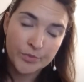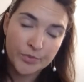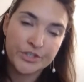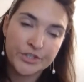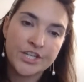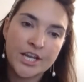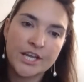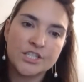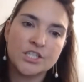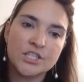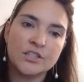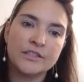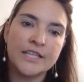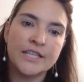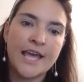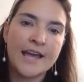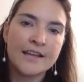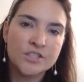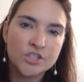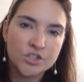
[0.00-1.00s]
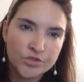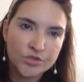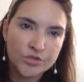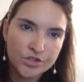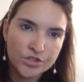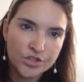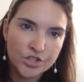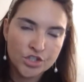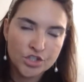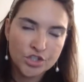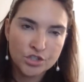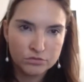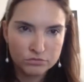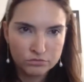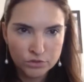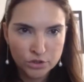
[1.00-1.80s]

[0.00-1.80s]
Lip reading: protection, the extrajudicial